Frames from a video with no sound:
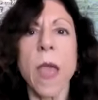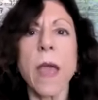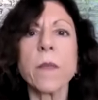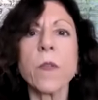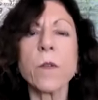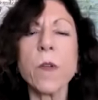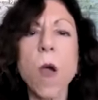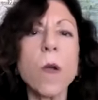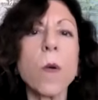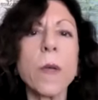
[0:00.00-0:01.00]
And they're
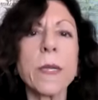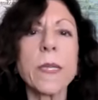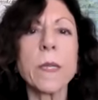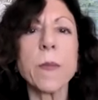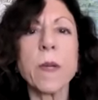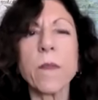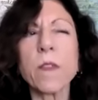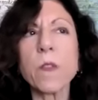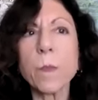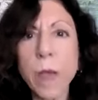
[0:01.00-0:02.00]
not going deep enough,
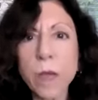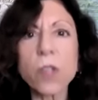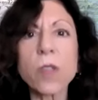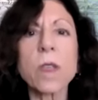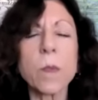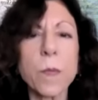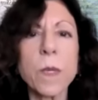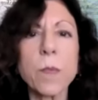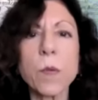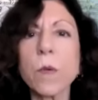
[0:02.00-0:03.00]
especially the
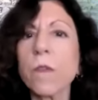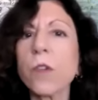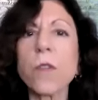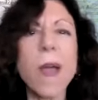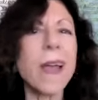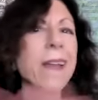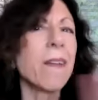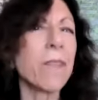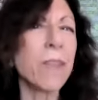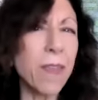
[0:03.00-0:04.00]
people who have tried
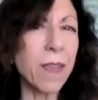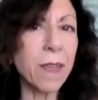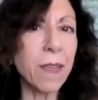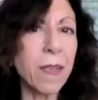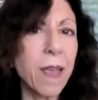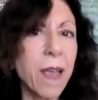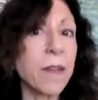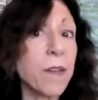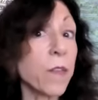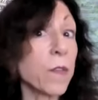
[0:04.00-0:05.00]
everything
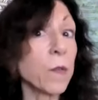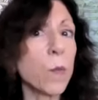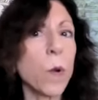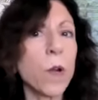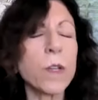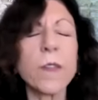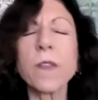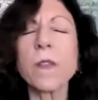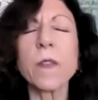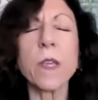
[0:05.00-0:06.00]
and nothing's worked.
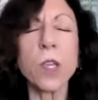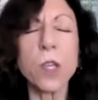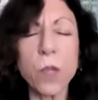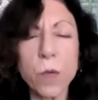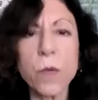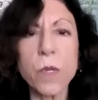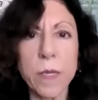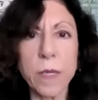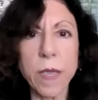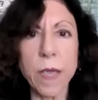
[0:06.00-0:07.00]
This is a huge
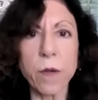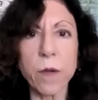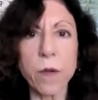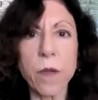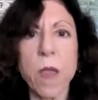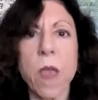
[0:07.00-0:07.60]
indicator